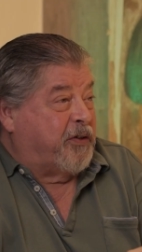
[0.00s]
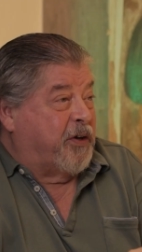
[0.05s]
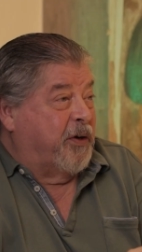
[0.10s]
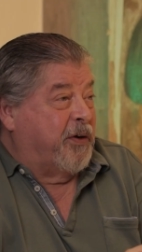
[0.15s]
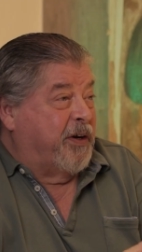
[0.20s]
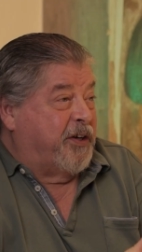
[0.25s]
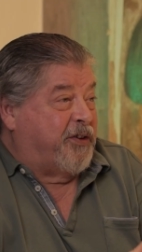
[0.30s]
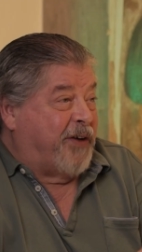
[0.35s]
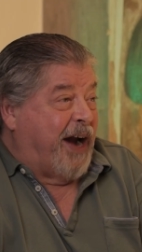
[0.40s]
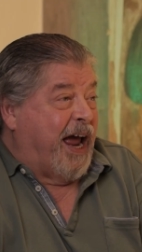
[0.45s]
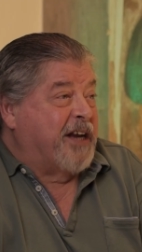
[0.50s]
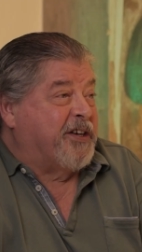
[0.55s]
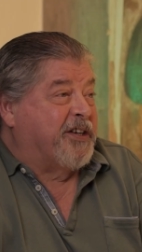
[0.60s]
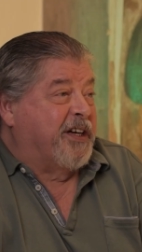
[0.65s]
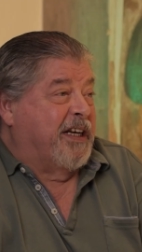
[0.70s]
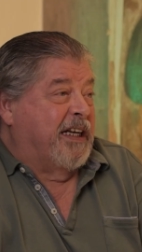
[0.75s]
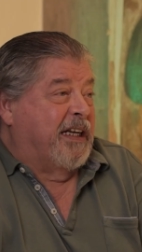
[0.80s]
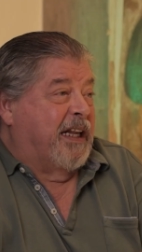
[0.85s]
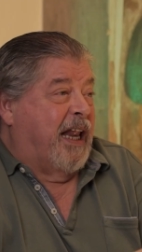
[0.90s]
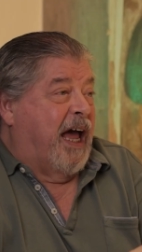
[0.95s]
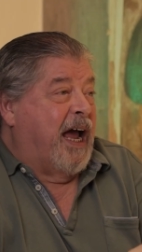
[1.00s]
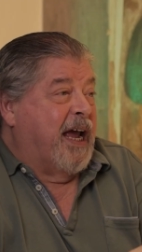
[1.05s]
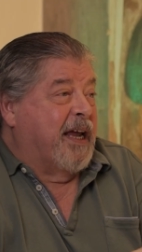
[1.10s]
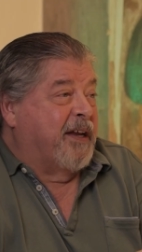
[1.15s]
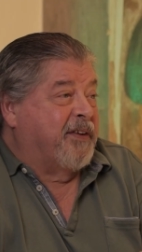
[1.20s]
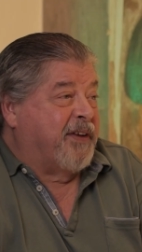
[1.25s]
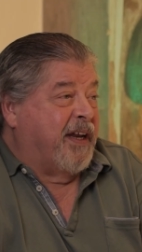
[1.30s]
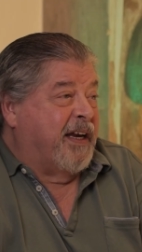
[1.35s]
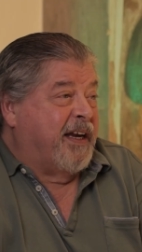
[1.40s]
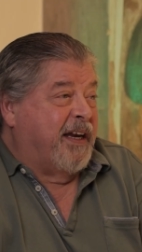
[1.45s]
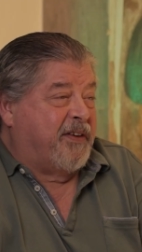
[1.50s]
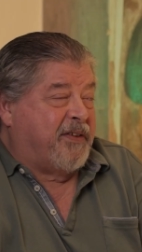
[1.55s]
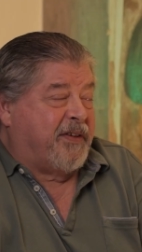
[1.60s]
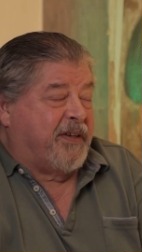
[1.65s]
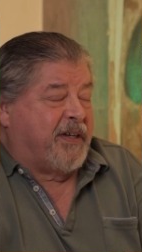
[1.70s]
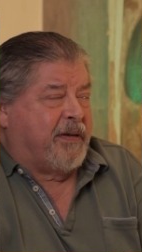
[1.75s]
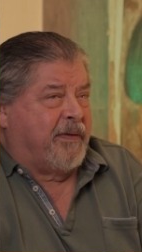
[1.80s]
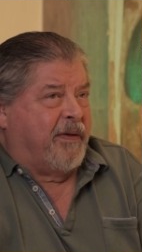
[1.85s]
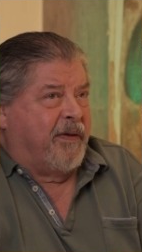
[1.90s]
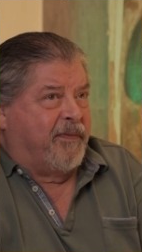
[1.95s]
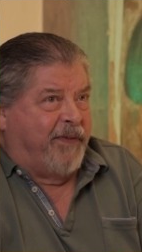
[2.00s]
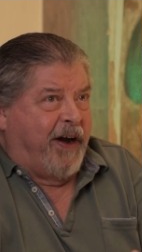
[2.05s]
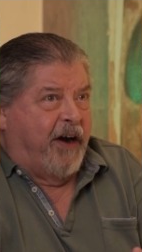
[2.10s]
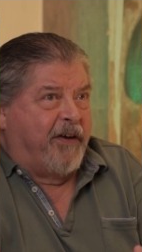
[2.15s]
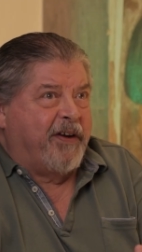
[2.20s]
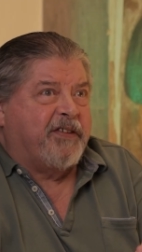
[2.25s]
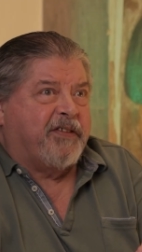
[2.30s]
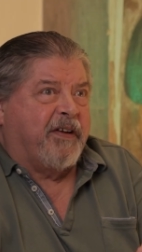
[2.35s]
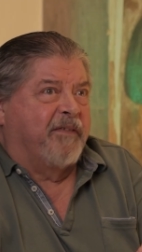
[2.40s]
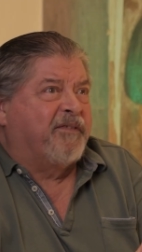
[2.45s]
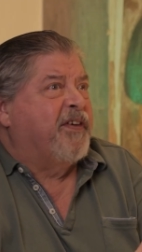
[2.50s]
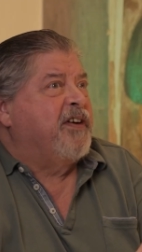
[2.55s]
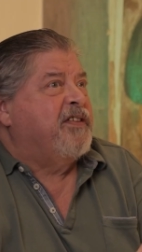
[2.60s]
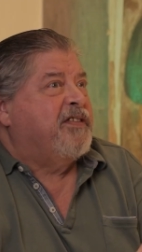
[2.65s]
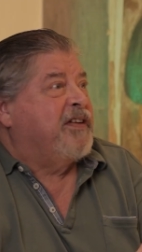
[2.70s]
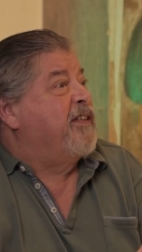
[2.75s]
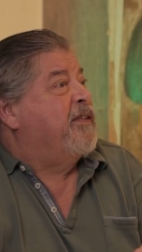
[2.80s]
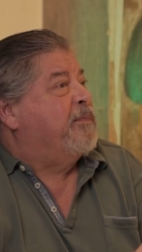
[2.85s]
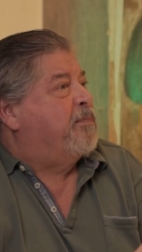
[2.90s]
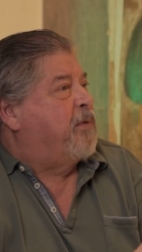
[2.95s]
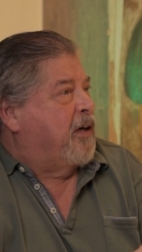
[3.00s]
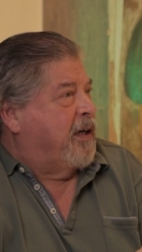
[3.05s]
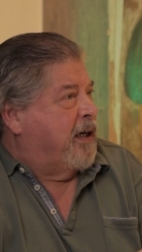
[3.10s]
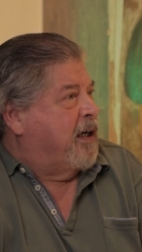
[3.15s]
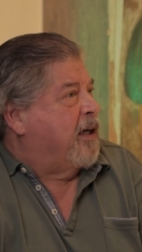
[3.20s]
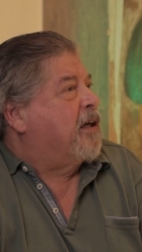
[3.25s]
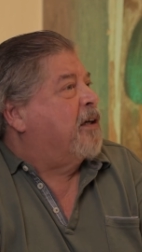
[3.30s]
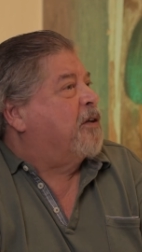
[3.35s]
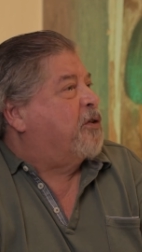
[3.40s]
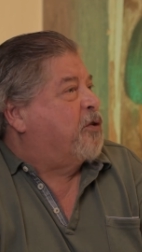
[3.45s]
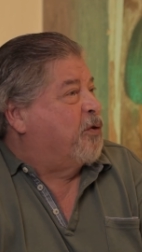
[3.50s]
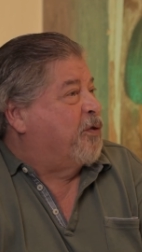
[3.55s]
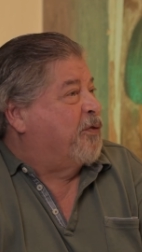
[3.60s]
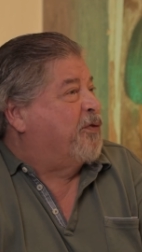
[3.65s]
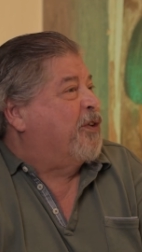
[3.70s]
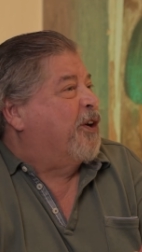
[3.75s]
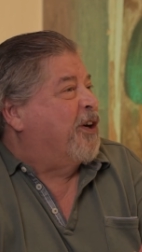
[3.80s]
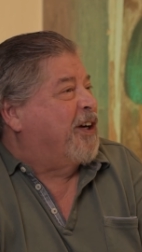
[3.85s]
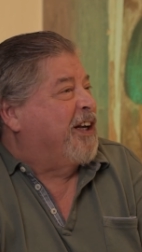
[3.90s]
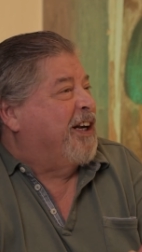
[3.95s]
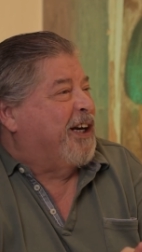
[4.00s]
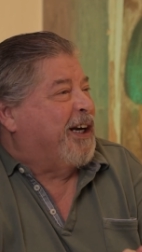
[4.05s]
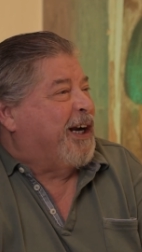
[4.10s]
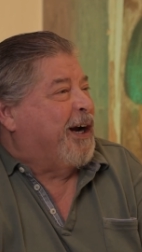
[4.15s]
But also the tragedy lies, and it's very subversively political too, if